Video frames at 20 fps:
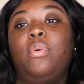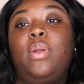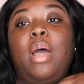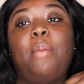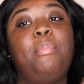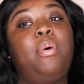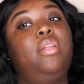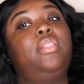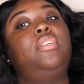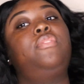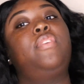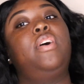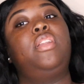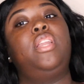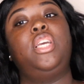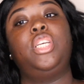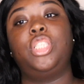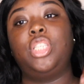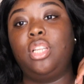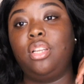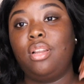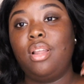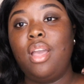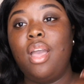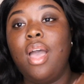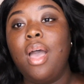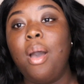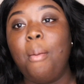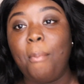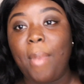When I bought this foundation,
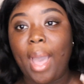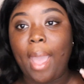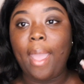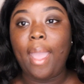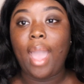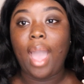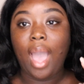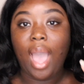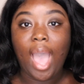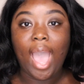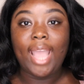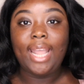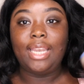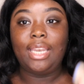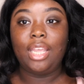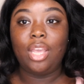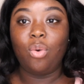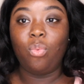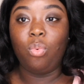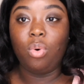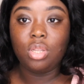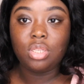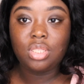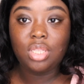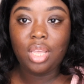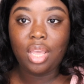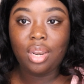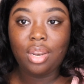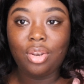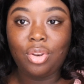my idea was
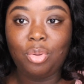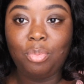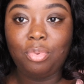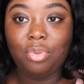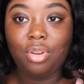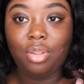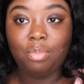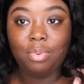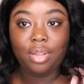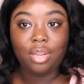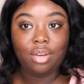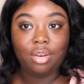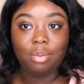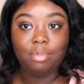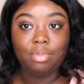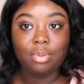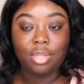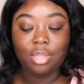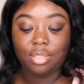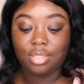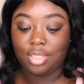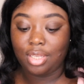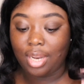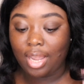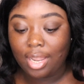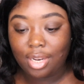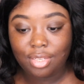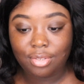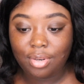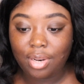to get a new beauty blender, but did
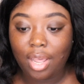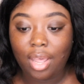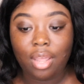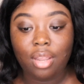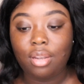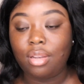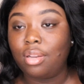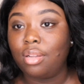I do that?